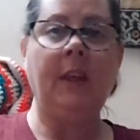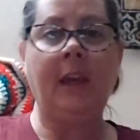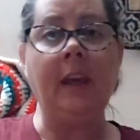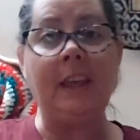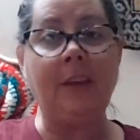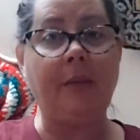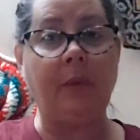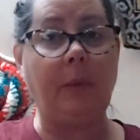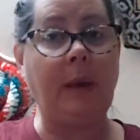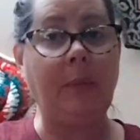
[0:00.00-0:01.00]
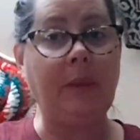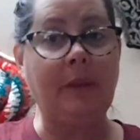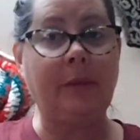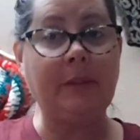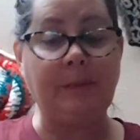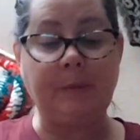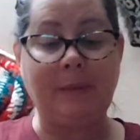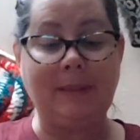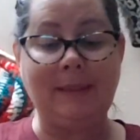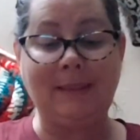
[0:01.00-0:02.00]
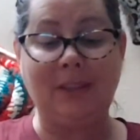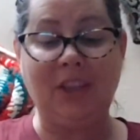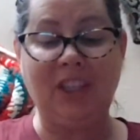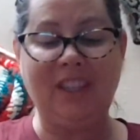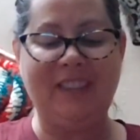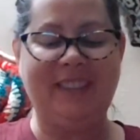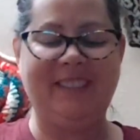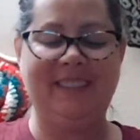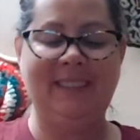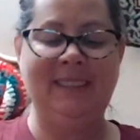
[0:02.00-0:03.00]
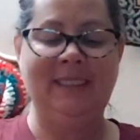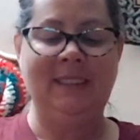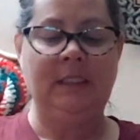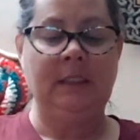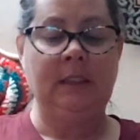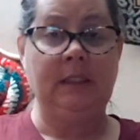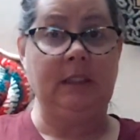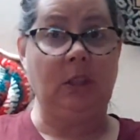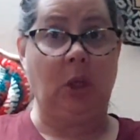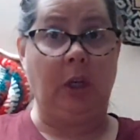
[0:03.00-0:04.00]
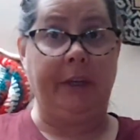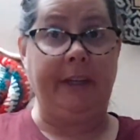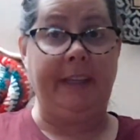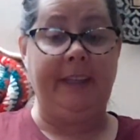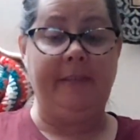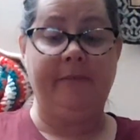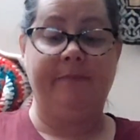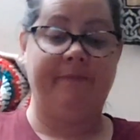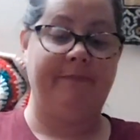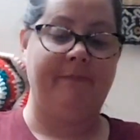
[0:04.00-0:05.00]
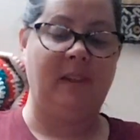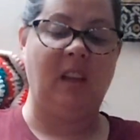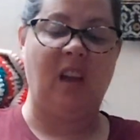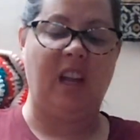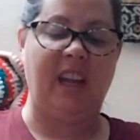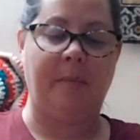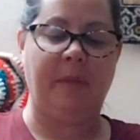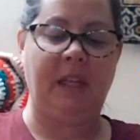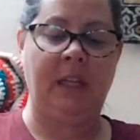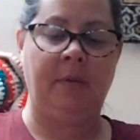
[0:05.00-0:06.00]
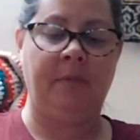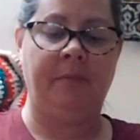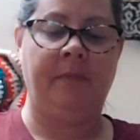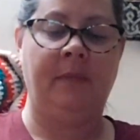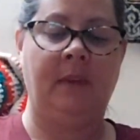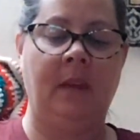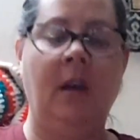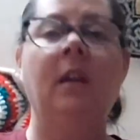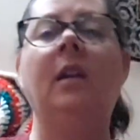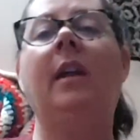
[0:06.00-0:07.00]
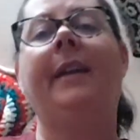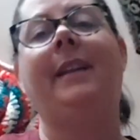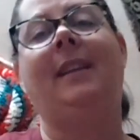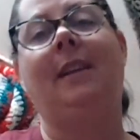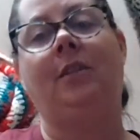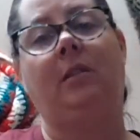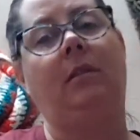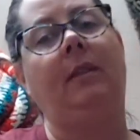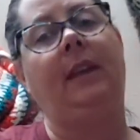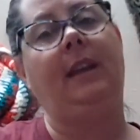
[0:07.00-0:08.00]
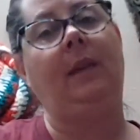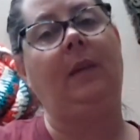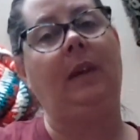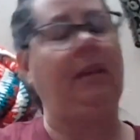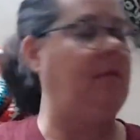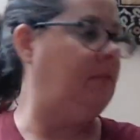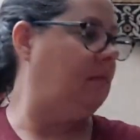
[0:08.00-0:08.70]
Can't give away what the Christmas presents are. Sorry. Not happening. Not intentionally anyway.